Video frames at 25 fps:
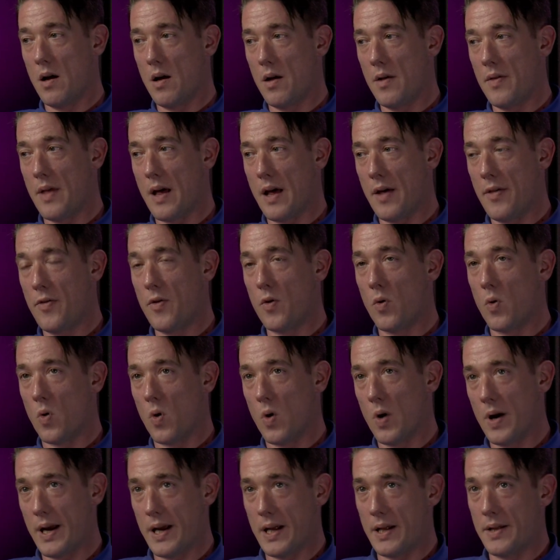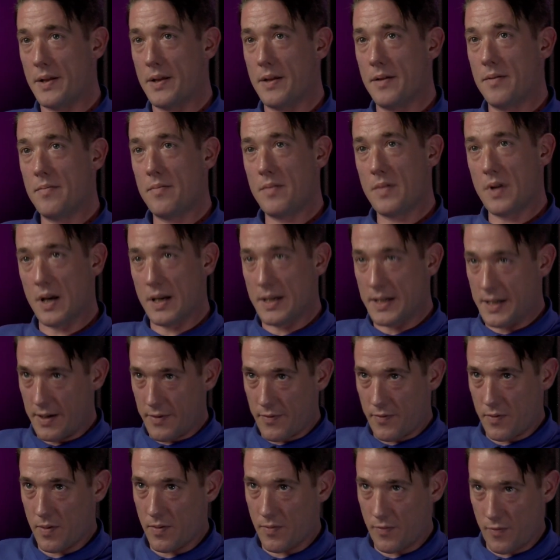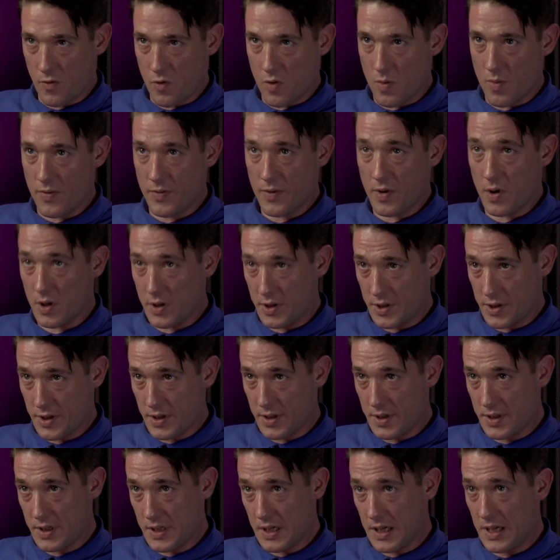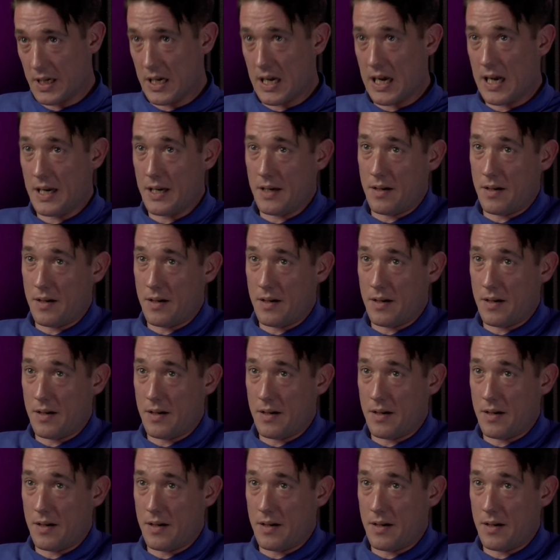their thought in a different form of conscience and